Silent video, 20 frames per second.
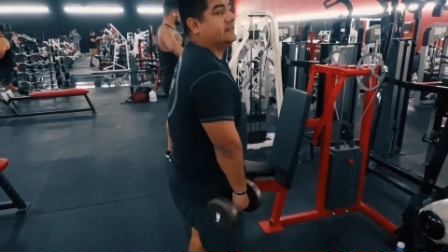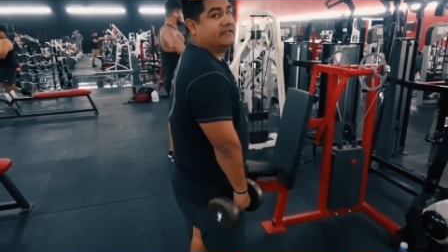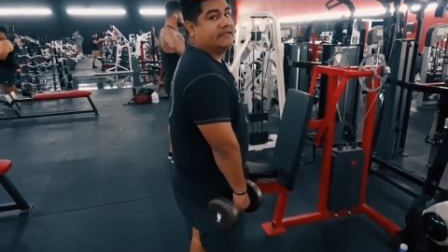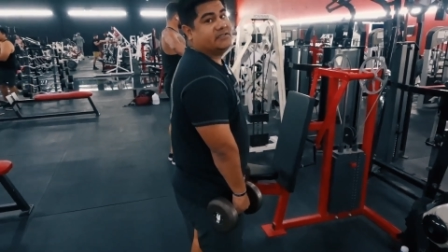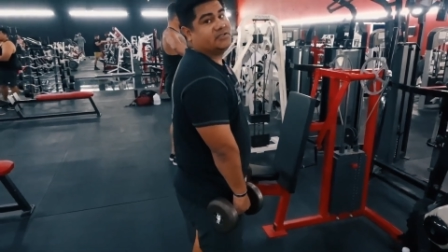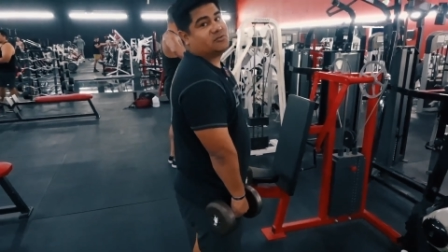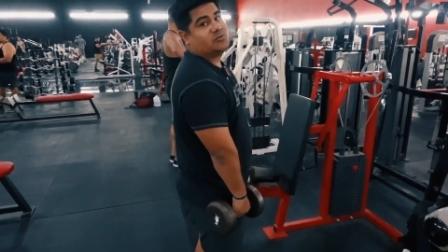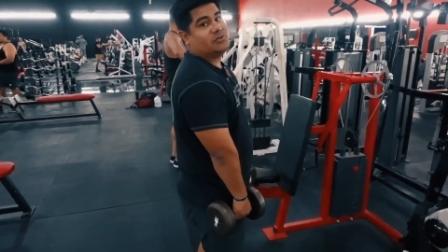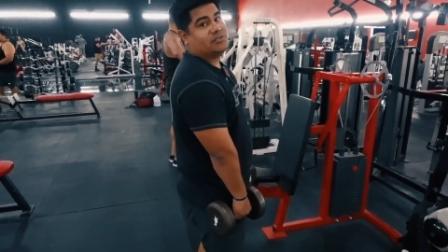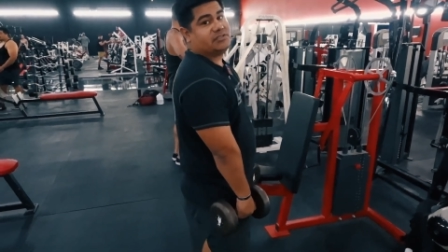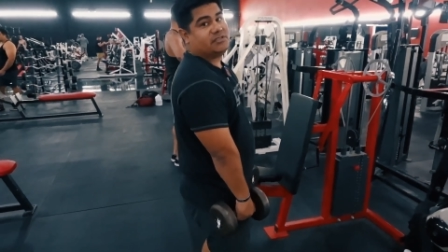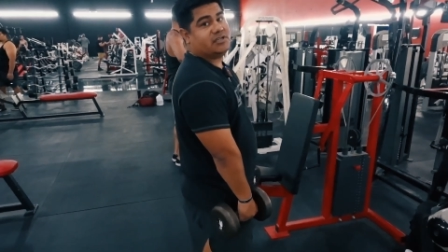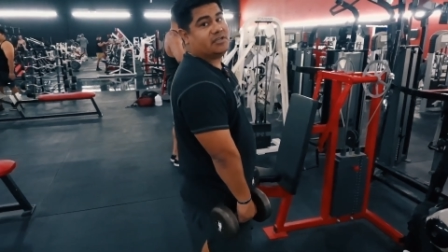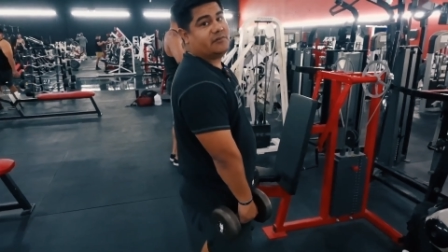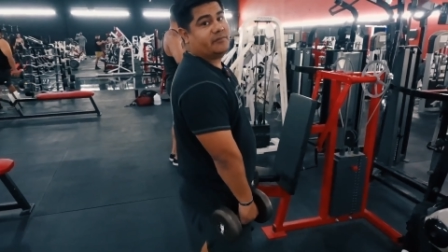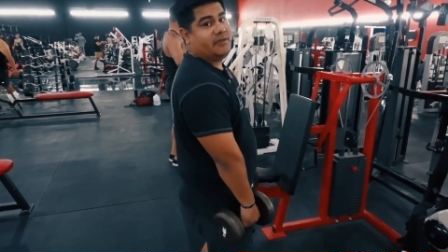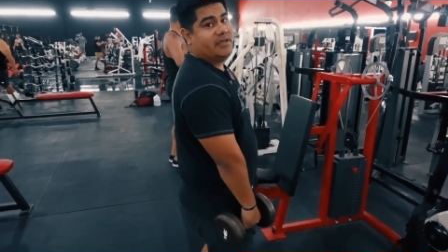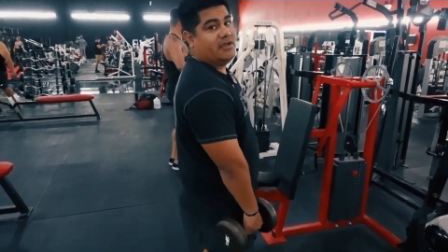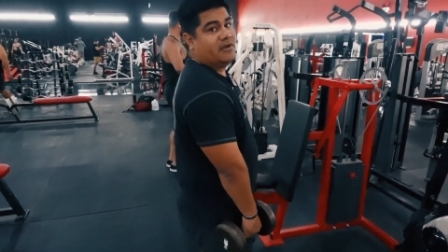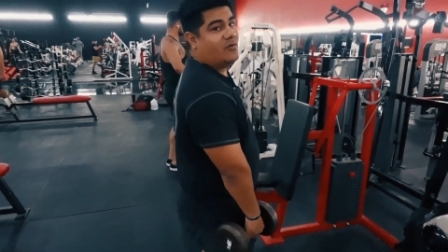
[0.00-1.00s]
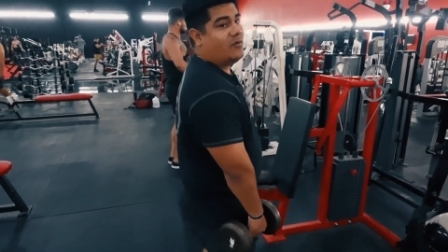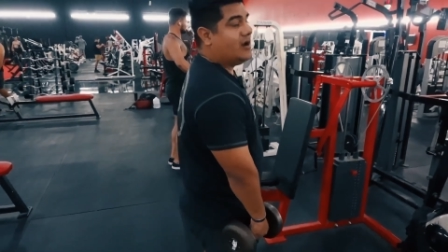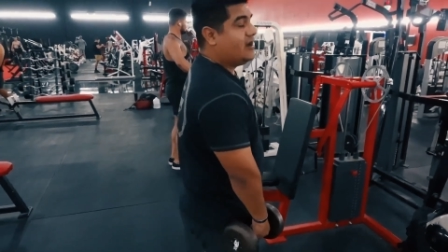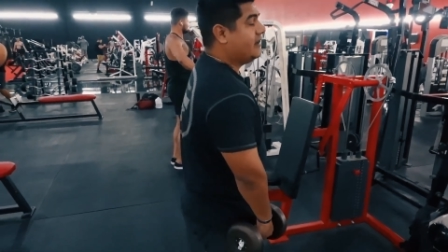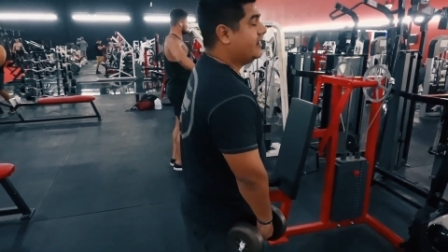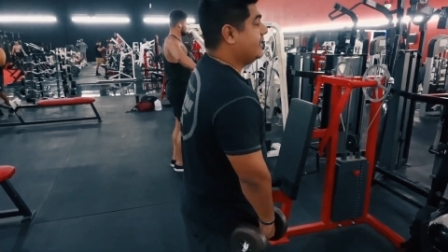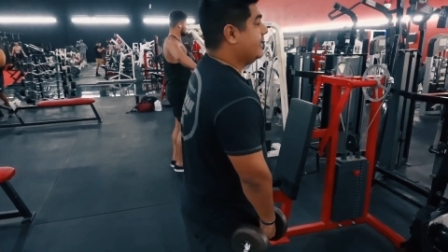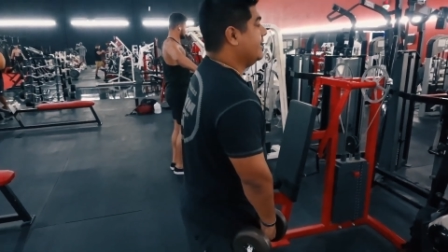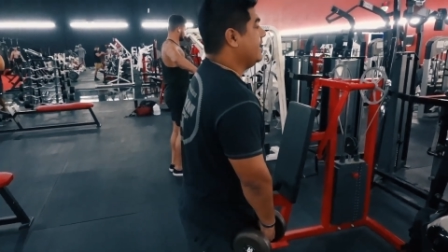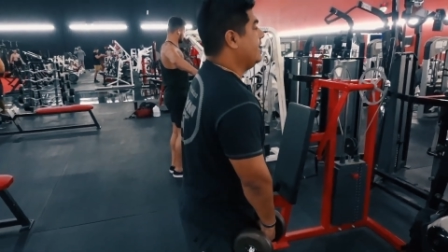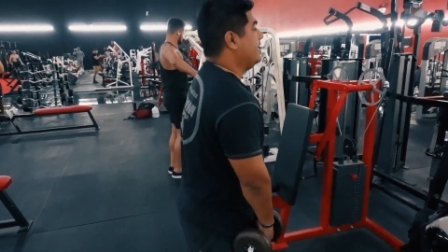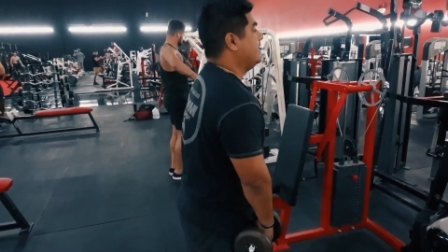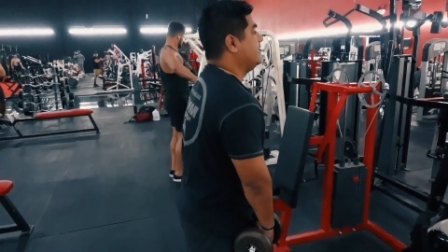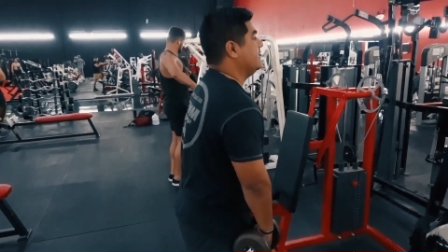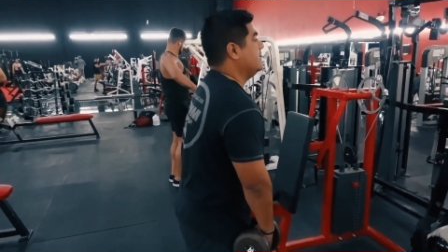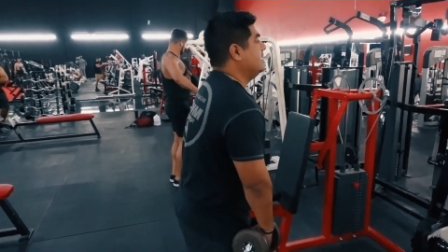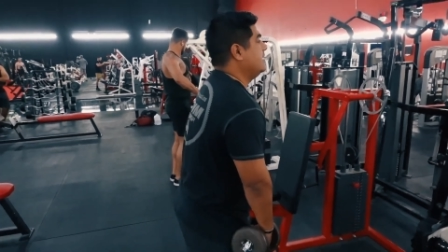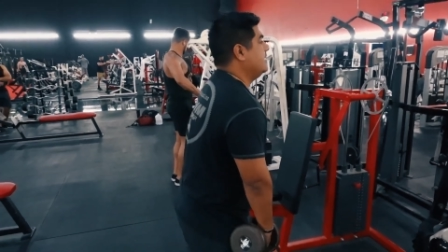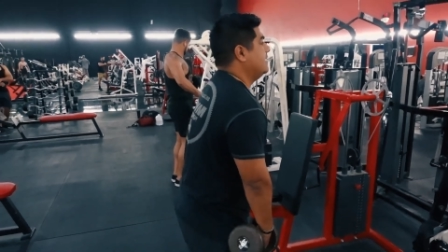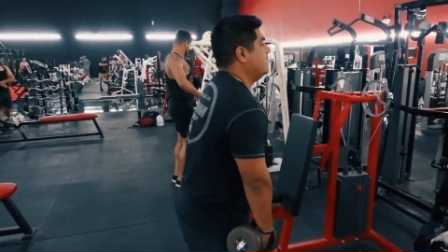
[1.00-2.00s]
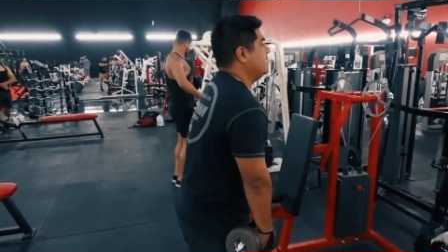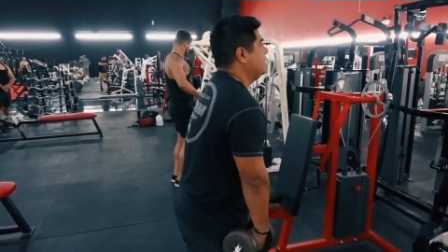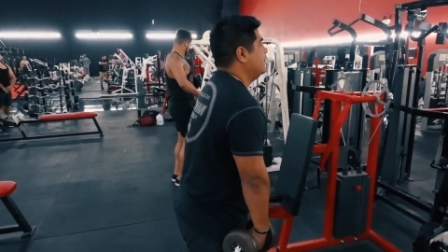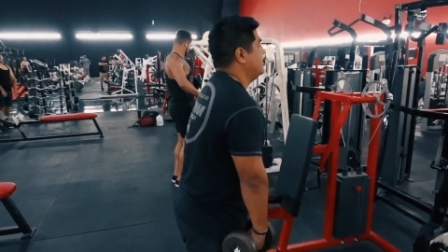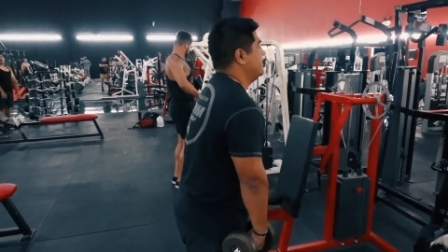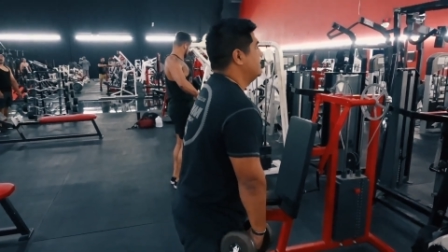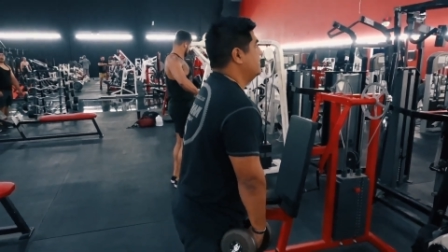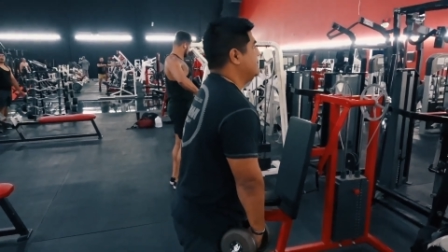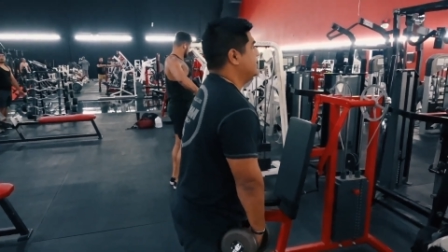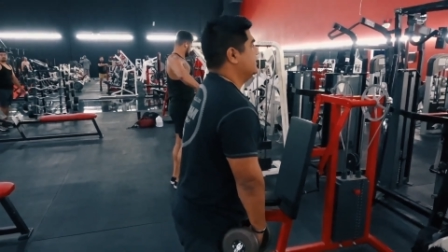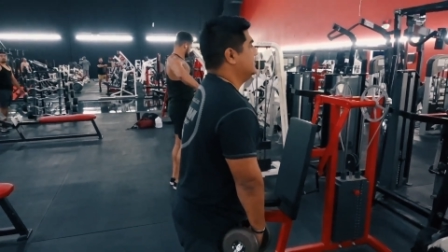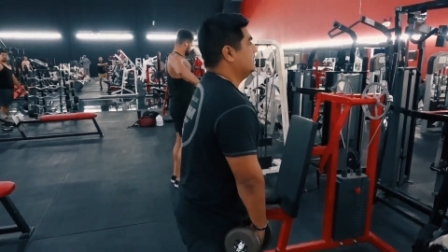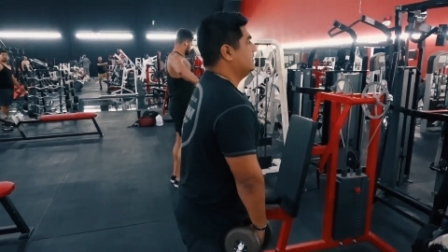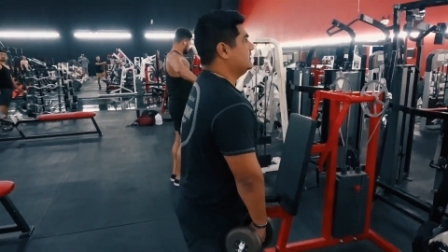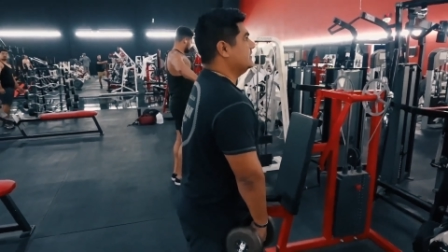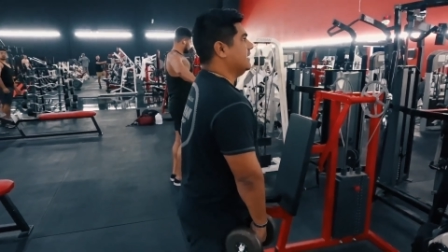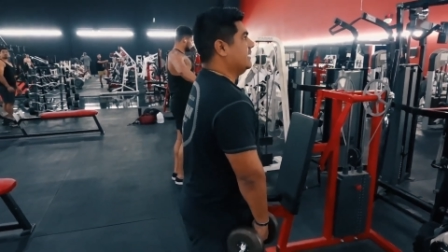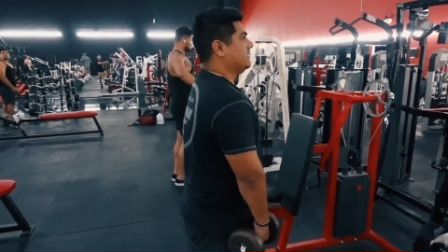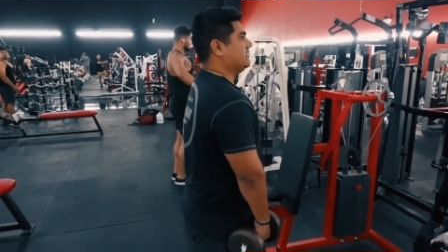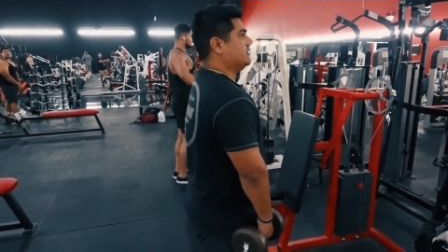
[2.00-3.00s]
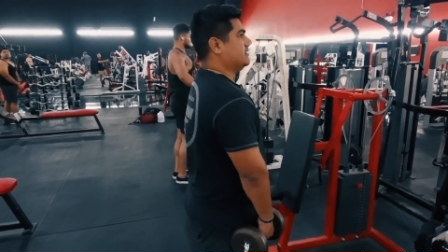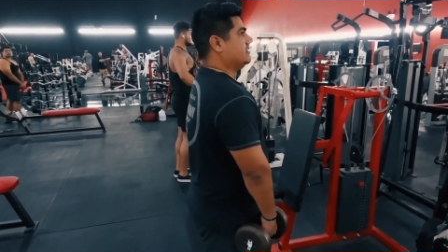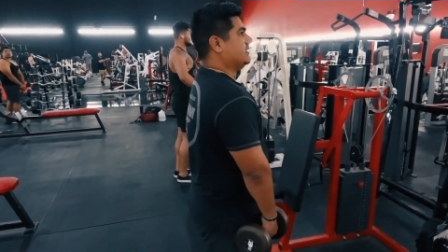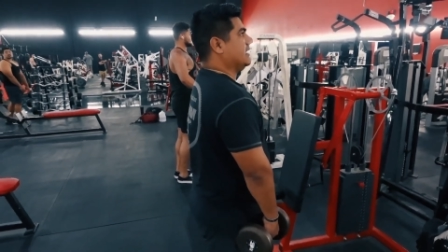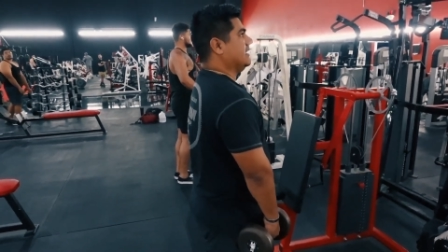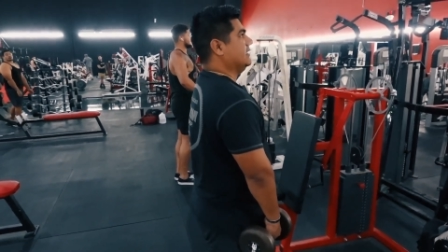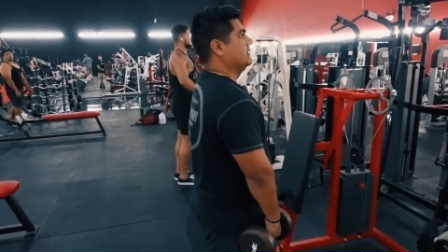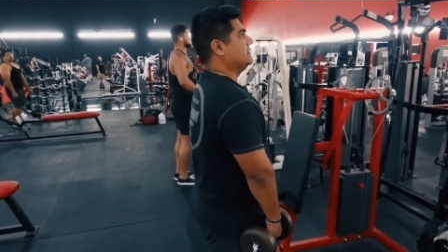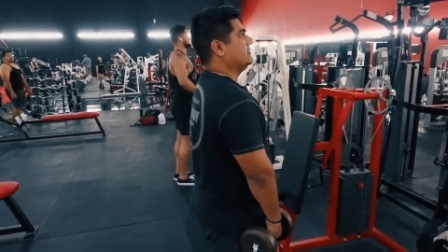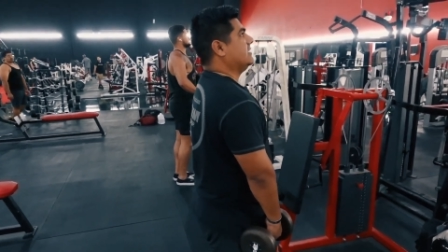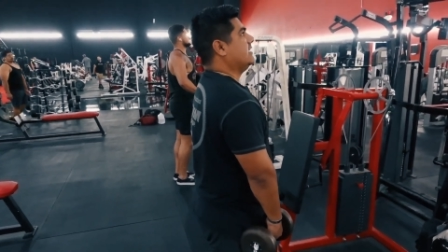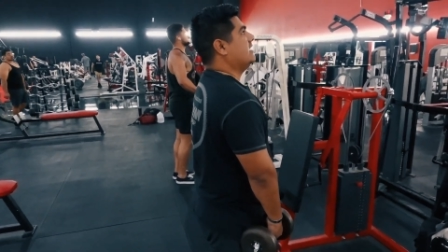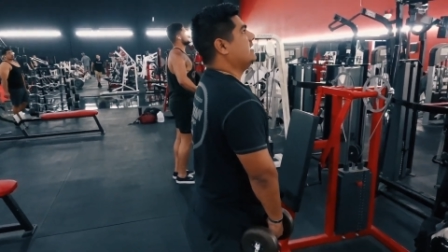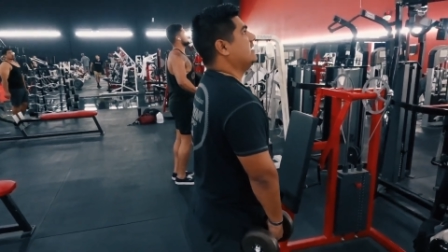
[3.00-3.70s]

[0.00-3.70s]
This one took me a while to get, this exercise.